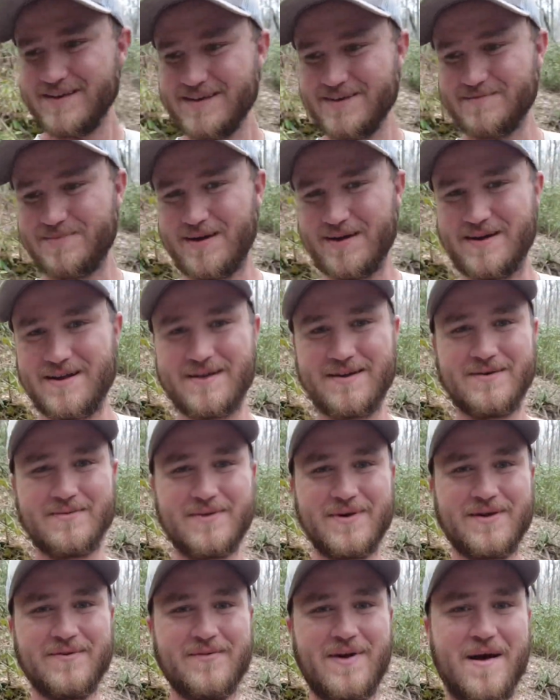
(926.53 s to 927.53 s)
But we're
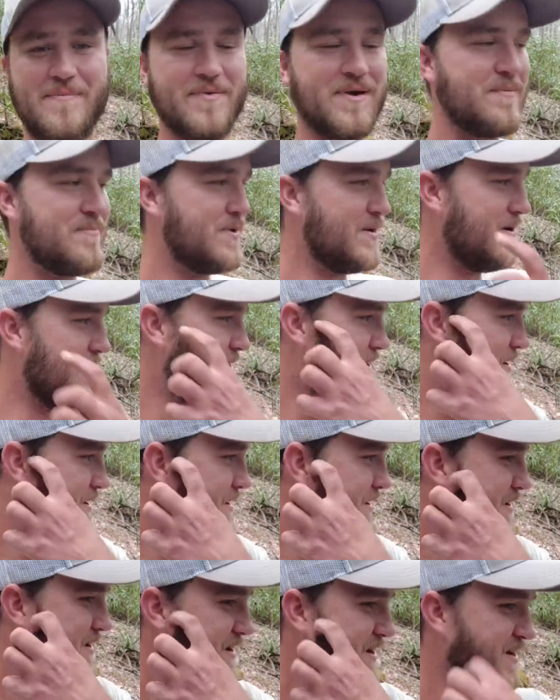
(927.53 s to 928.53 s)
going to wrap it up here,
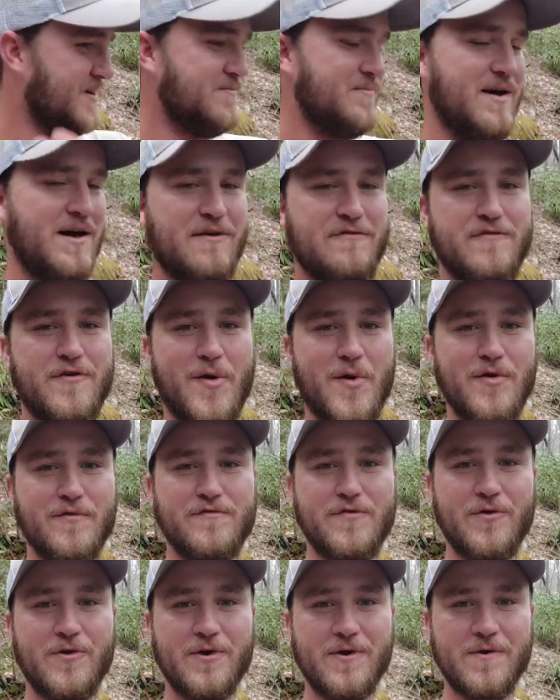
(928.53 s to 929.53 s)
mile
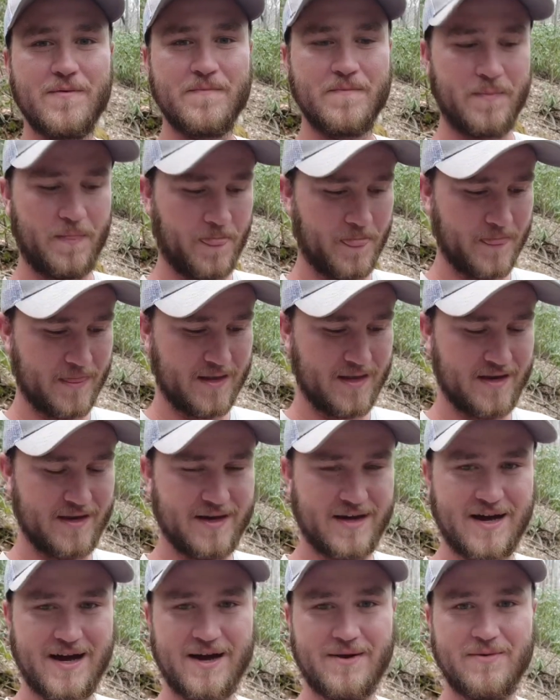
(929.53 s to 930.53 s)
404, and
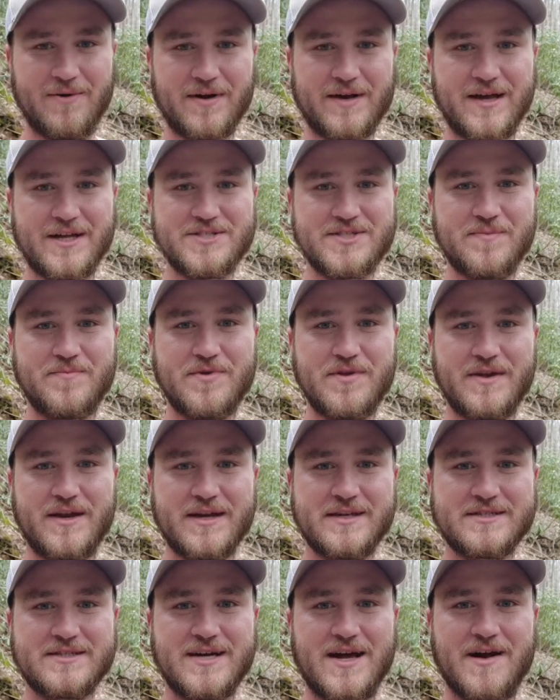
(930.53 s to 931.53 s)
we'll catch up with you
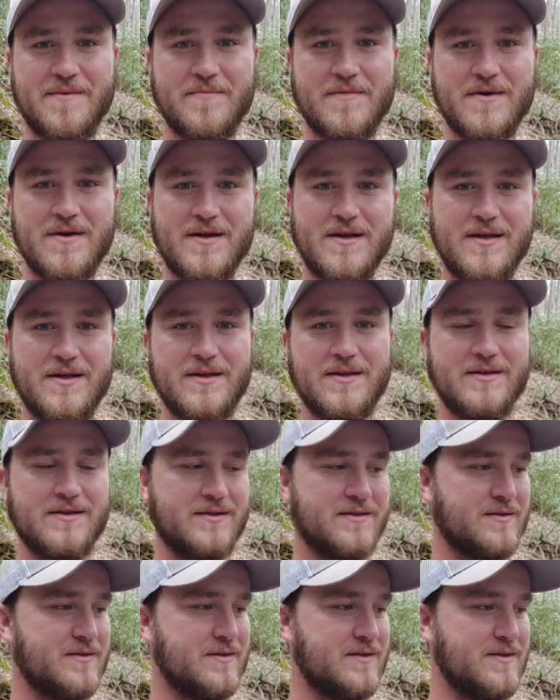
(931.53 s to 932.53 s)
next time.
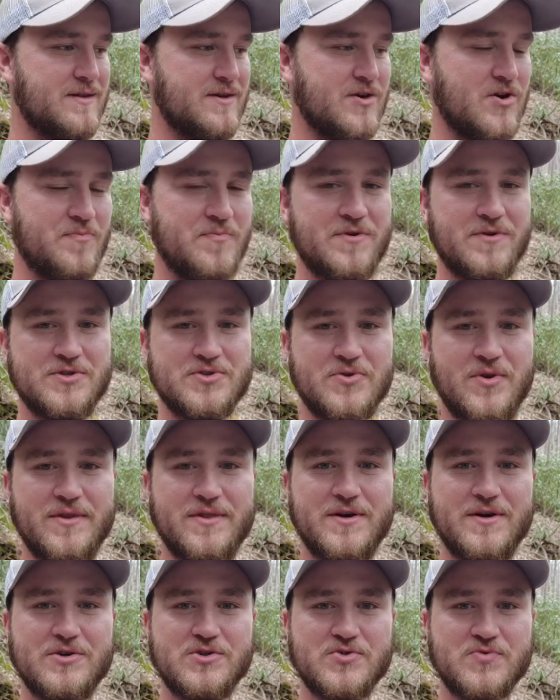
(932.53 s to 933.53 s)
Hope you enjoyed
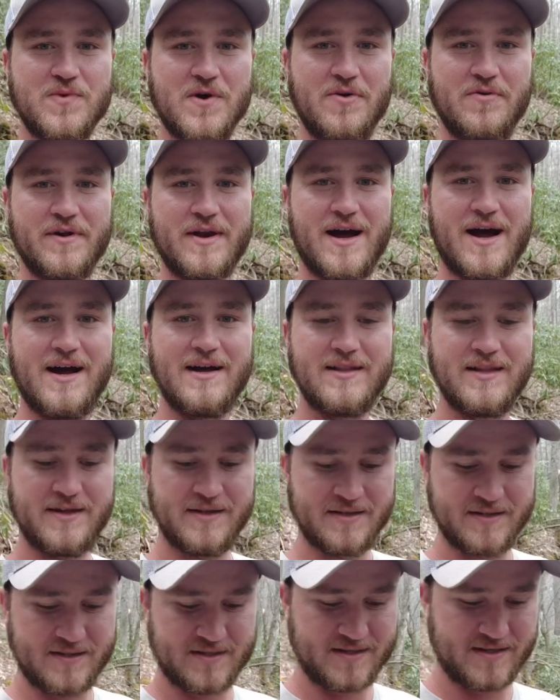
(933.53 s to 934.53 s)
those Roan
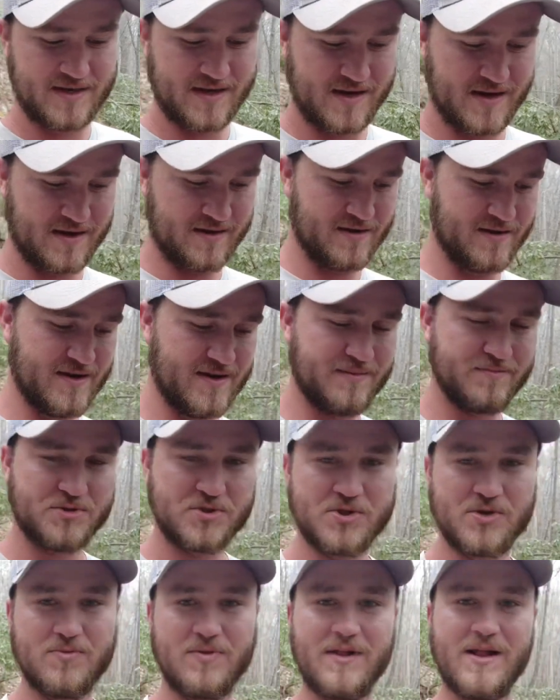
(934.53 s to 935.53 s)
Highlands, and I'm
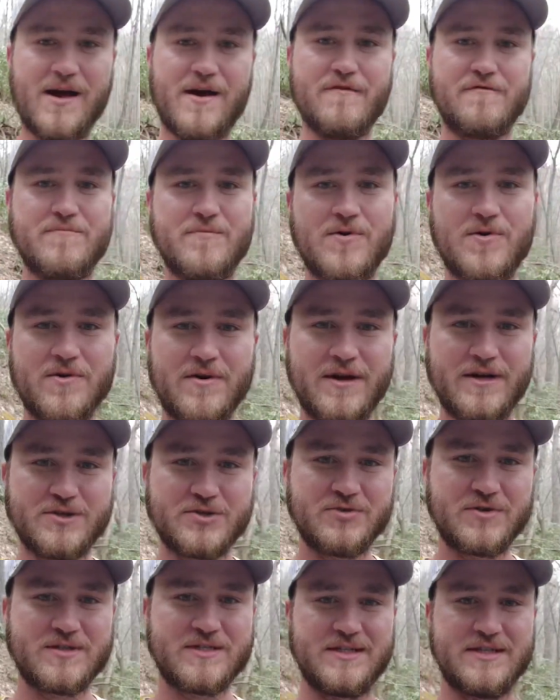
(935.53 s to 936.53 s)
sure we'll have more
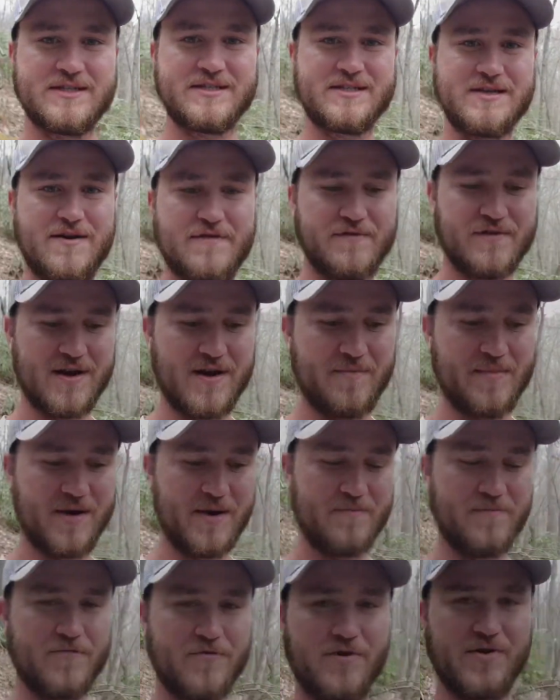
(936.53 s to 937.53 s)
interesting stuff coming up
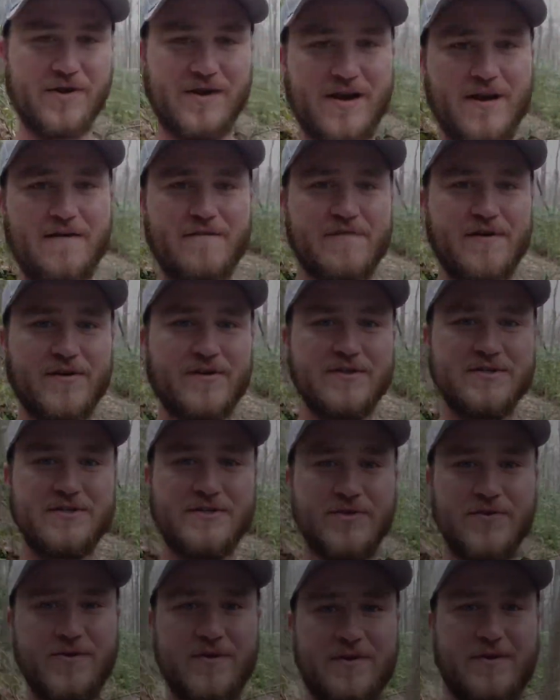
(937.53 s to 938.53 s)
for you very
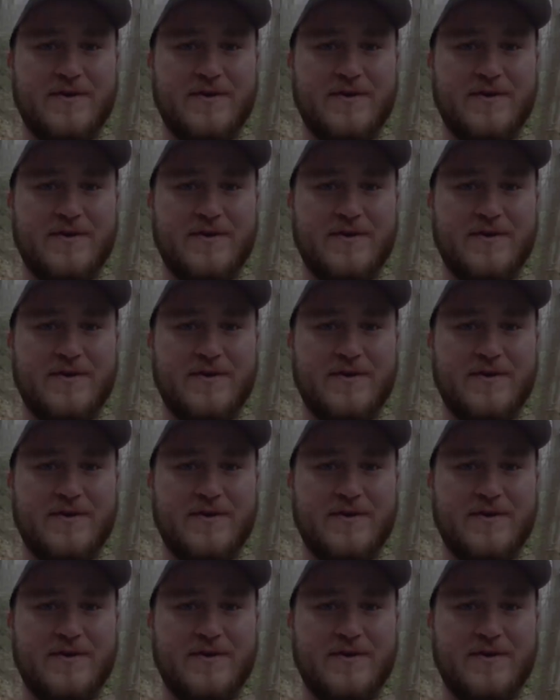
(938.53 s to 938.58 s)
soon.